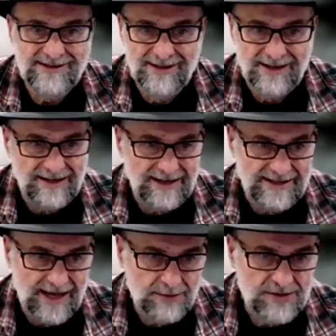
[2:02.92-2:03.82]
the
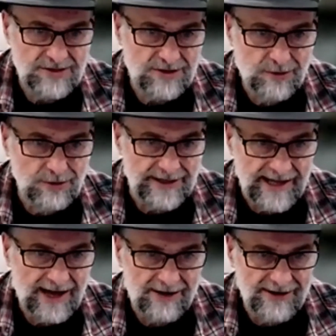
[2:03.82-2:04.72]
temperatures are cooling
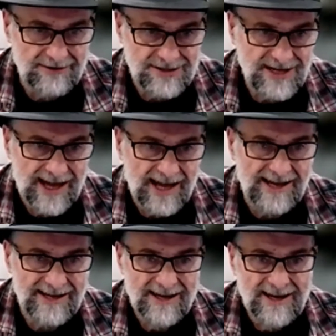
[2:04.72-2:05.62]
down
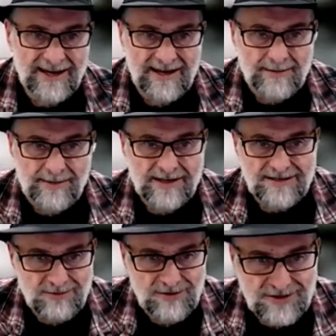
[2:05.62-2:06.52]
outside, because
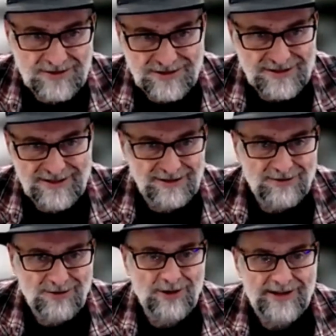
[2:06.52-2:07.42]
the roots are still
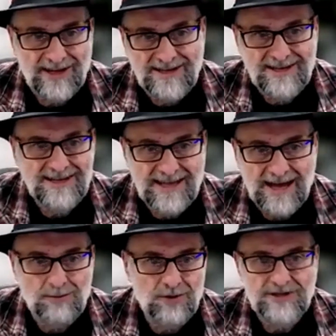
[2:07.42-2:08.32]
growing. They need
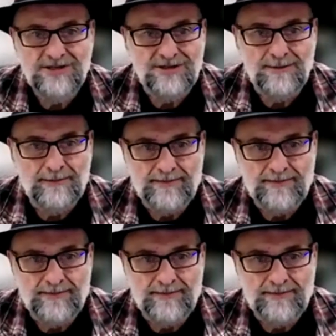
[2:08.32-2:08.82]
that moisture.